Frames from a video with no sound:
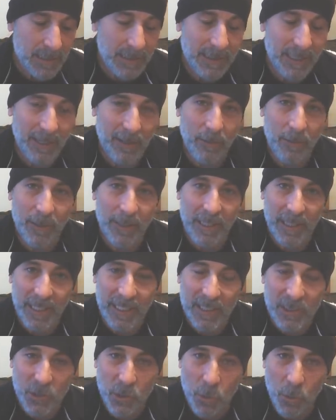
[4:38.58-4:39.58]
Now,
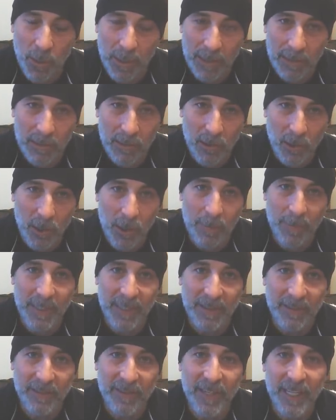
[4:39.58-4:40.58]
it's quite
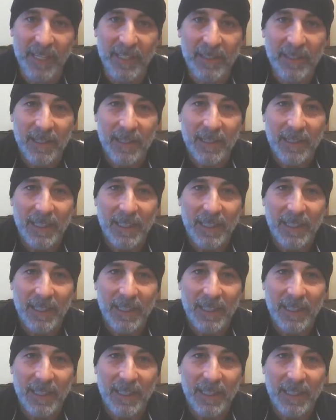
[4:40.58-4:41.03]
alarming that